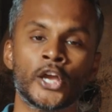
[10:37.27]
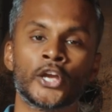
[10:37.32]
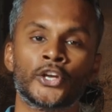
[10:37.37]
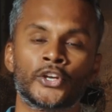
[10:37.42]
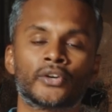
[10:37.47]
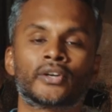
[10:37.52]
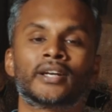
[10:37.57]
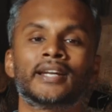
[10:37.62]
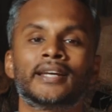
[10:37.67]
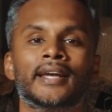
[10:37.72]

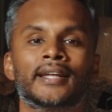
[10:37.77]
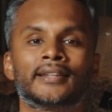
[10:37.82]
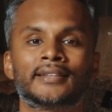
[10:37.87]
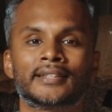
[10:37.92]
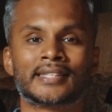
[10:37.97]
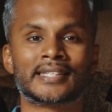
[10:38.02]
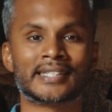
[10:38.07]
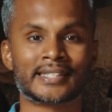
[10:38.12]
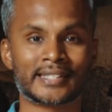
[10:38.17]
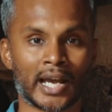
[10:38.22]
you're gonna get
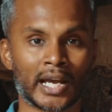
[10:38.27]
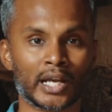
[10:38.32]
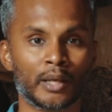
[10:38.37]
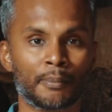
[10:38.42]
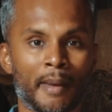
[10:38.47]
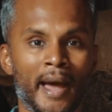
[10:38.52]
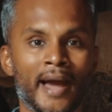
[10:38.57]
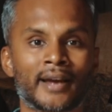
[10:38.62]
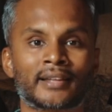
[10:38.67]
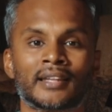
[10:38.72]
this style
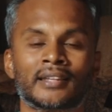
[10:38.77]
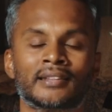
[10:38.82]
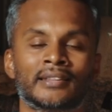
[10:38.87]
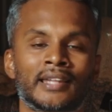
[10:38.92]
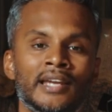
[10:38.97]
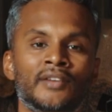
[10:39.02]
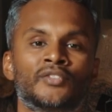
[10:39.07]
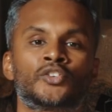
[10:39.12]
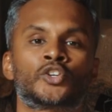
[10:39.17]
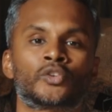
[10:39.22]
pack that
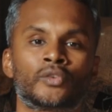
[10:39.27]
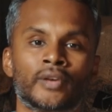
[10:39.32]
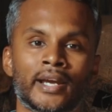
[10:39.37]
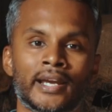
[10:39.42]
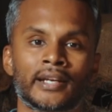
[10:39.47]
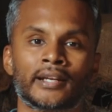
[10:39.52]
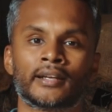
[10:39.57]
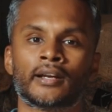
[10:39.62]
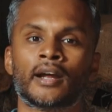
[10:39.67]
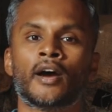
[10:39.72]
they've
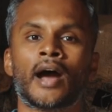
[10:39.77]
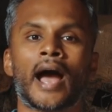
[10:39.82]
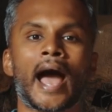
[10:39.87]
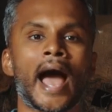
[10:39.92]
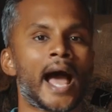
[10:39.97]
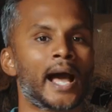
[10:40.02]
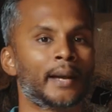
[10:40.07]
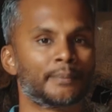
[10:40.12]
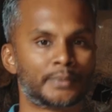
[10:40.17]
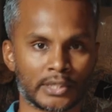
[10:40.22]
created
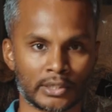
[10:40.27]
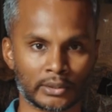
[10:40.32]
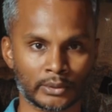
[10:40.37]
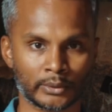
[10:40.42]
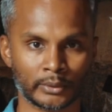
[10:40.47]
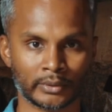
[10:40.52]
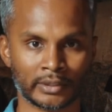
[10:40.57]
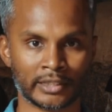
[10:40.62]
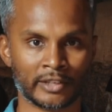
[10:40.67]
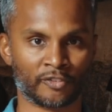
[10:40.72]

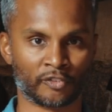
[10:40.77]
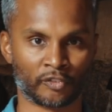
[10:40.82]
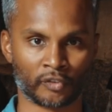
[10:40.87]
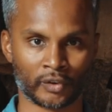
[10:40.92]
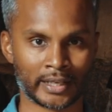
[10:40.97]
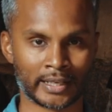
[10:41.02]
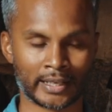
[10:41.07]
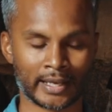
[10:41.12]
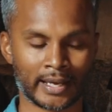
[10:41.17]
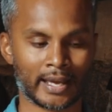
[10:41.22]
absolutely
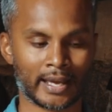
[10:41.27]
free.